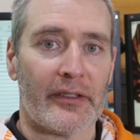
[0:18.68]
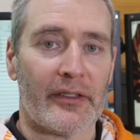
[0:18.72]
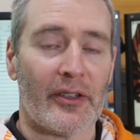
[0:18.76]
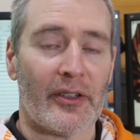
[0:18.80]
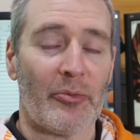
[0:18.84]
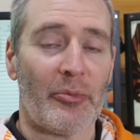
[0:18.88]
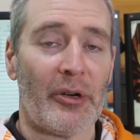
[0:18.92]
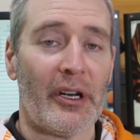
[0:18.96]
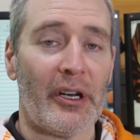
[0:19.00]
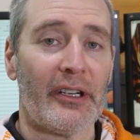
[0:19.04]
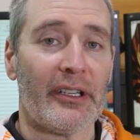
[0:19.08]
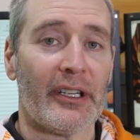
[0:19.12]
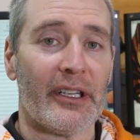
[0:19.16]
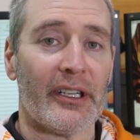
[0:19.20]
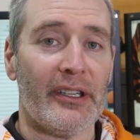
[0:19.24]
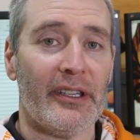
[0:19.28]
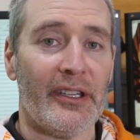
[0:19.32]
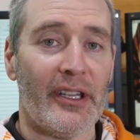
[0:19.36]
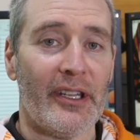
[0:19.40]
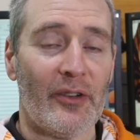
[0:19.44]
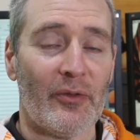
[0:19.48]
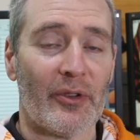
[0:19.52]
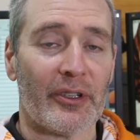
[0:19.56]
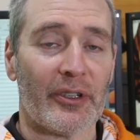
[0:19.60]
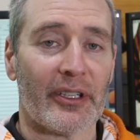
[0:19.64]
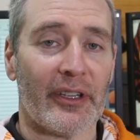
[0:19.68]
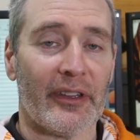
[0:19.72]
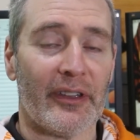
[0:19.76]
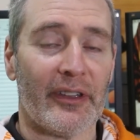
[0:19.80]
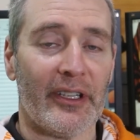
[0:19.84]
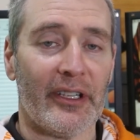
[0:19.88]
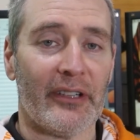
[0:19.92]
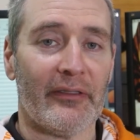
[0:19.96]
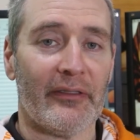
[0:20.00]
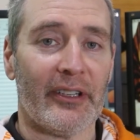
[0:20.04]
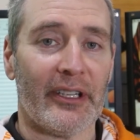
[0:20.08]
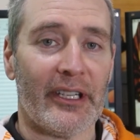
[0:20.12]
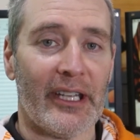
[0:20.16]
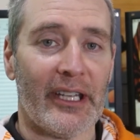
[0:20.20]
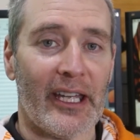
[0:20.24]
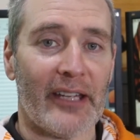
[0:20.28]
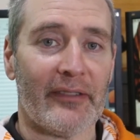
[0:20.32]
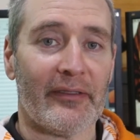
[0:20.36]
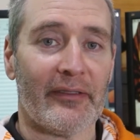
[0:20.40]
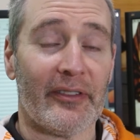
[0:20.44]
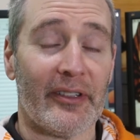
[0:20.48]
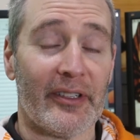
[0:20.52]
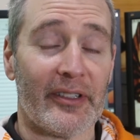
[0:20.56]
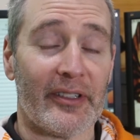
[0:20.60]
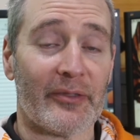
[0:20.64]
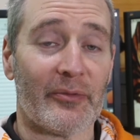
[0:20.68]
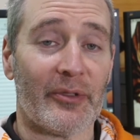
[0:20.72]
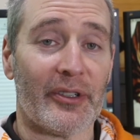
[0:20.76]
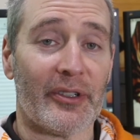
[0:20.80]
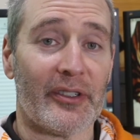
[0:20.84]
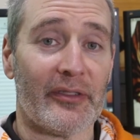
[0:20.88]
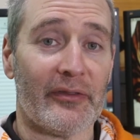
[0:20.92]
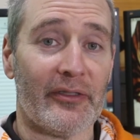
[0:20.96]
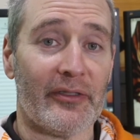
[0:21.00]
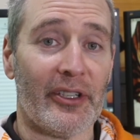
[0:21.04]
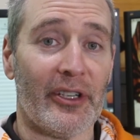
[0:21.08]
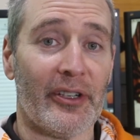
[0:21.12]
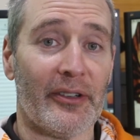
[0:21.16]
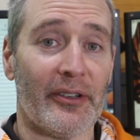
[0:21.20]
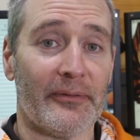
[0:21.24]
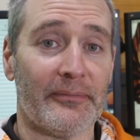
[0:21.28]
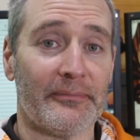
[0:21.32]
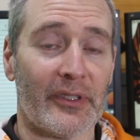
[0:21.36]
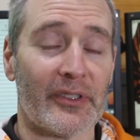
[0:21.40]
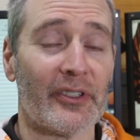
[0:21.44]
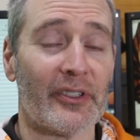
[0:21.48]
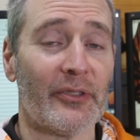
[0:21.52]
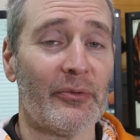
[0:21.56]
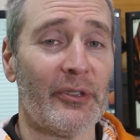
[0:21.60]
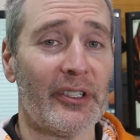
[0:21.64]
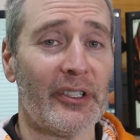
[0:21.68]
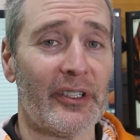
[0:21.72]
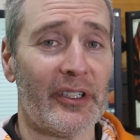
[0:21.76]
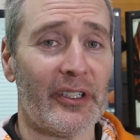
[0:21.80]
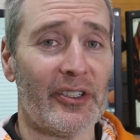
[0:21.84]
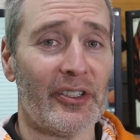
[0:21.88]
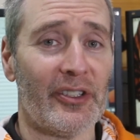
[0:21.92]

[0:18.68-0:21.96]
So apparently no one can think of a gag for this week's video, so I went to the